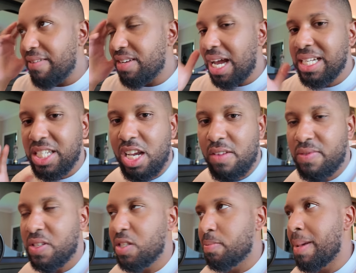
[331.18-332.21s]
have an idea of
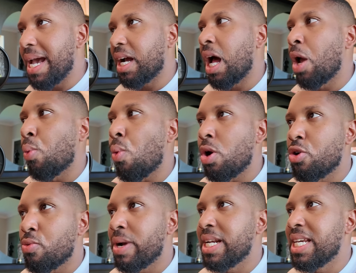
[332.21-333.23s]
the spec I want
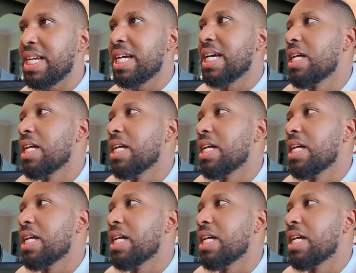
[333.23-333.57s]
already.